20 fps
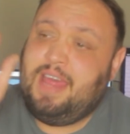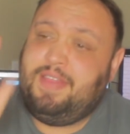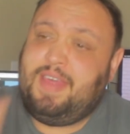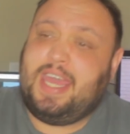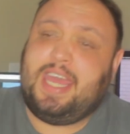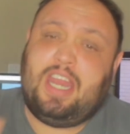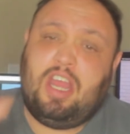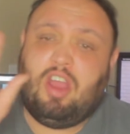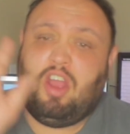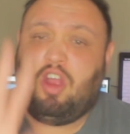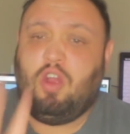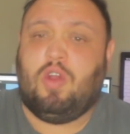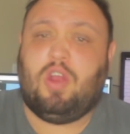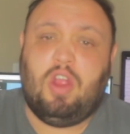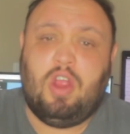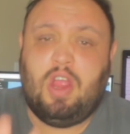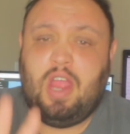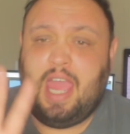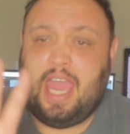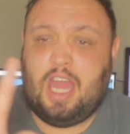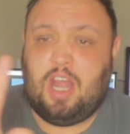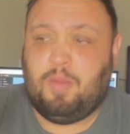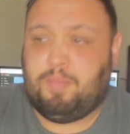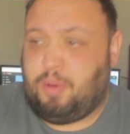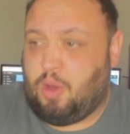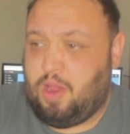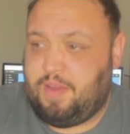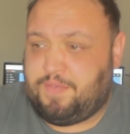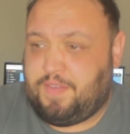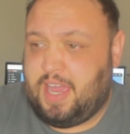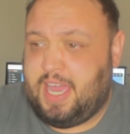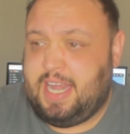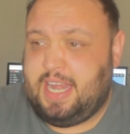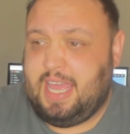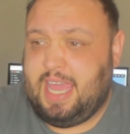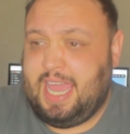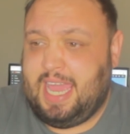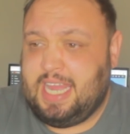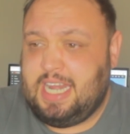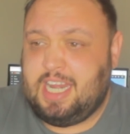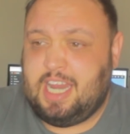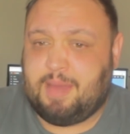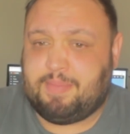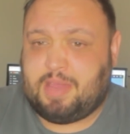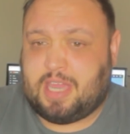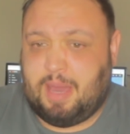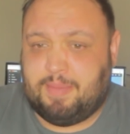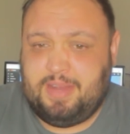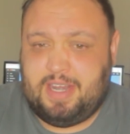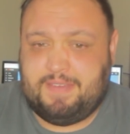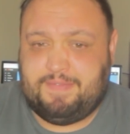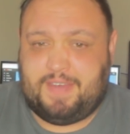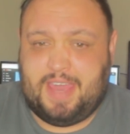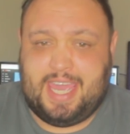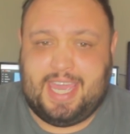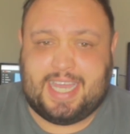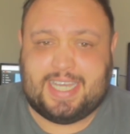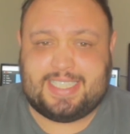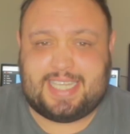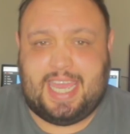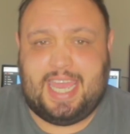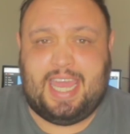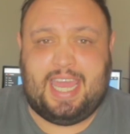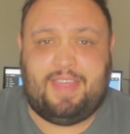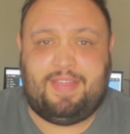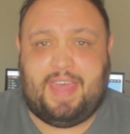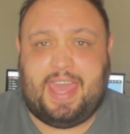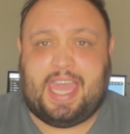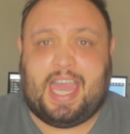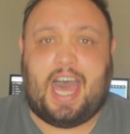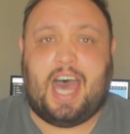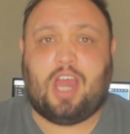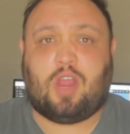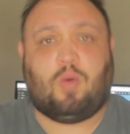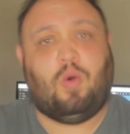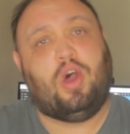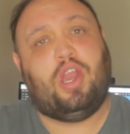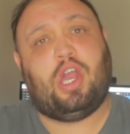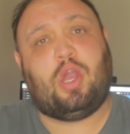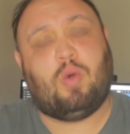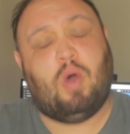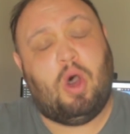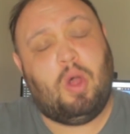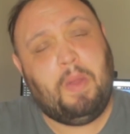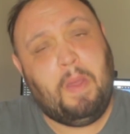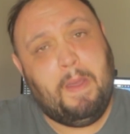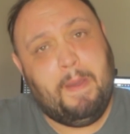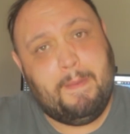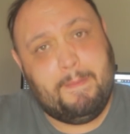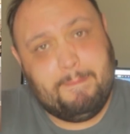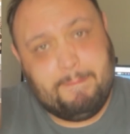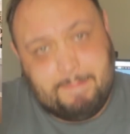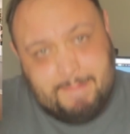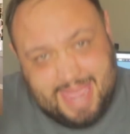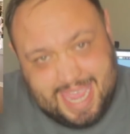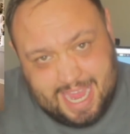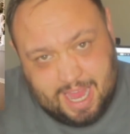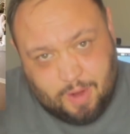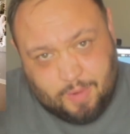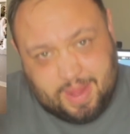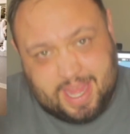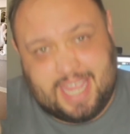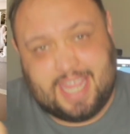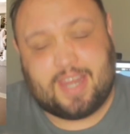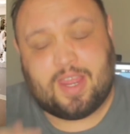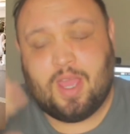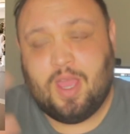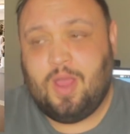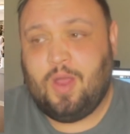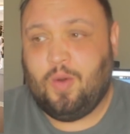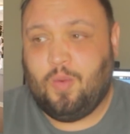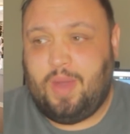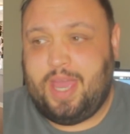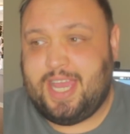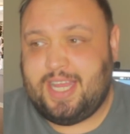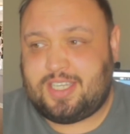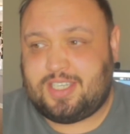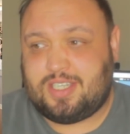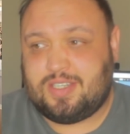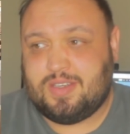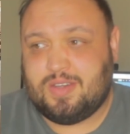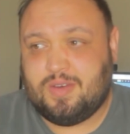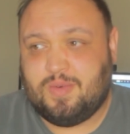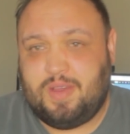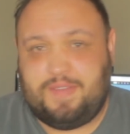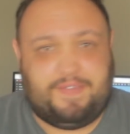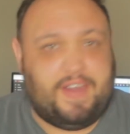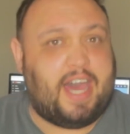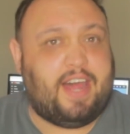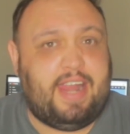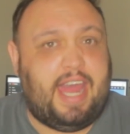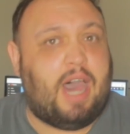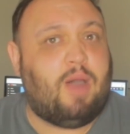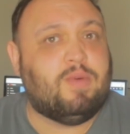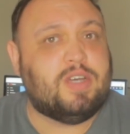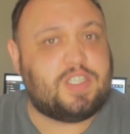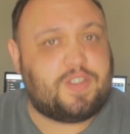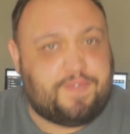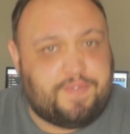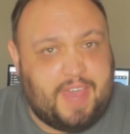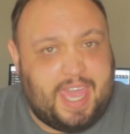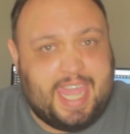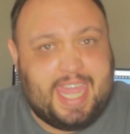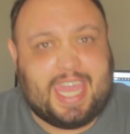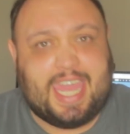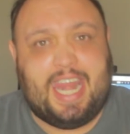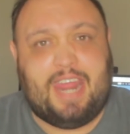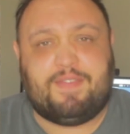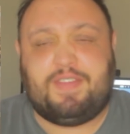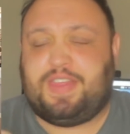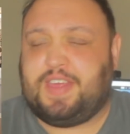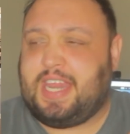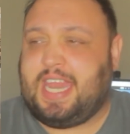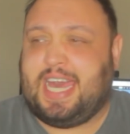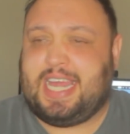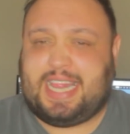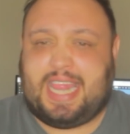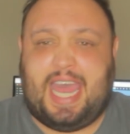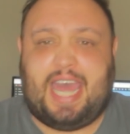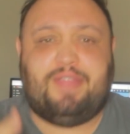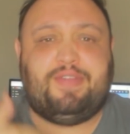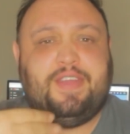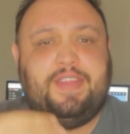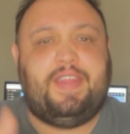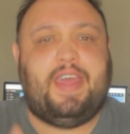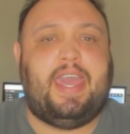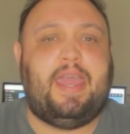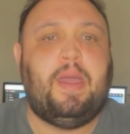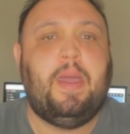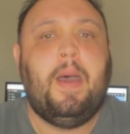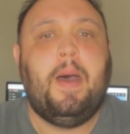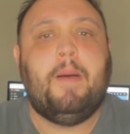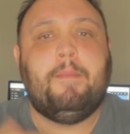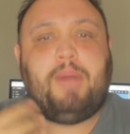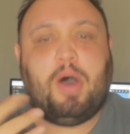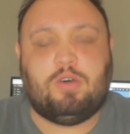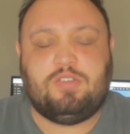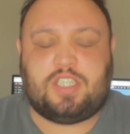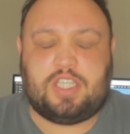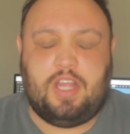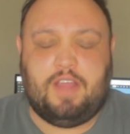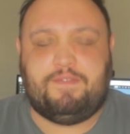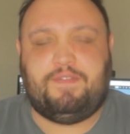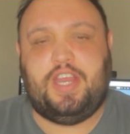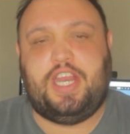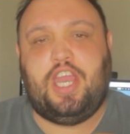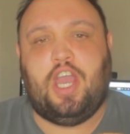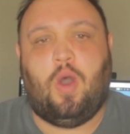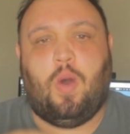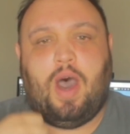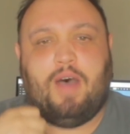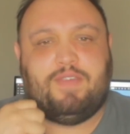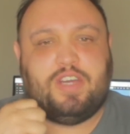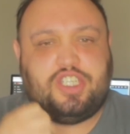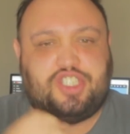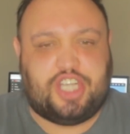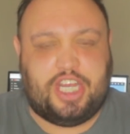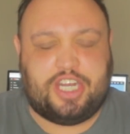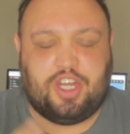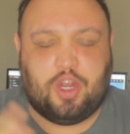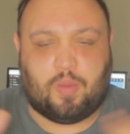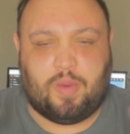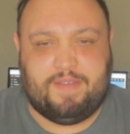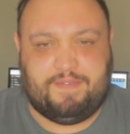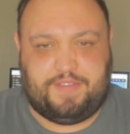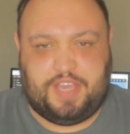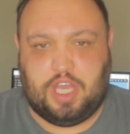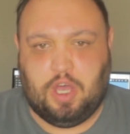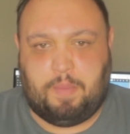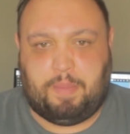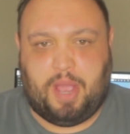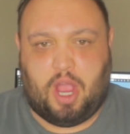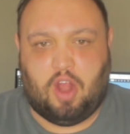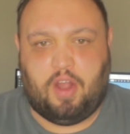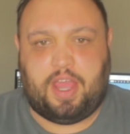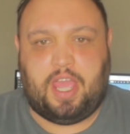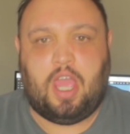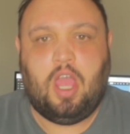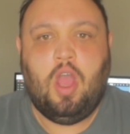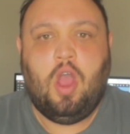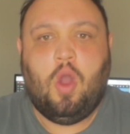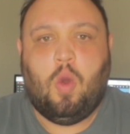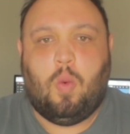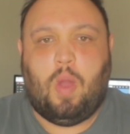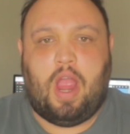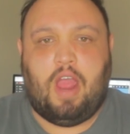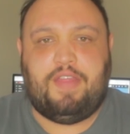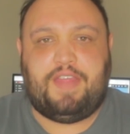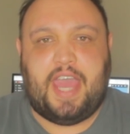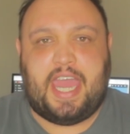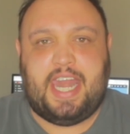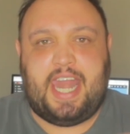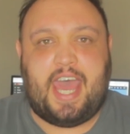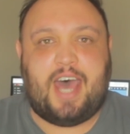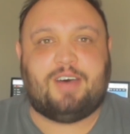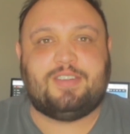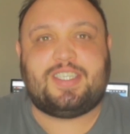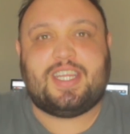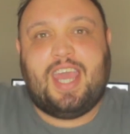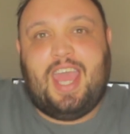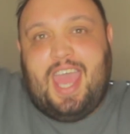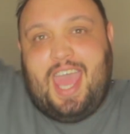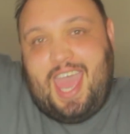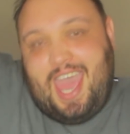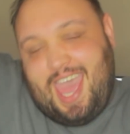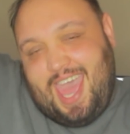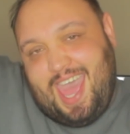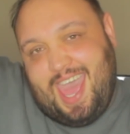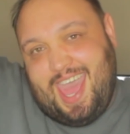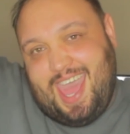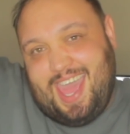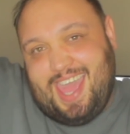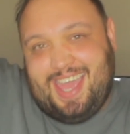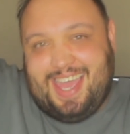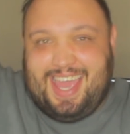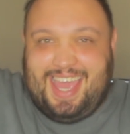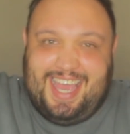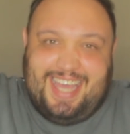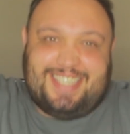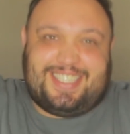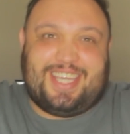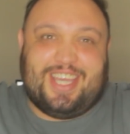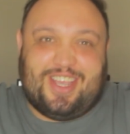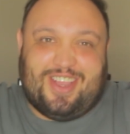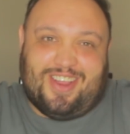Then her and her boyfriend ended up coming to Vegas and they got, quote unquote, married, which we found out was fake and everything like that. Then they posted a video of a gender reveal party where they announced, hey, it's a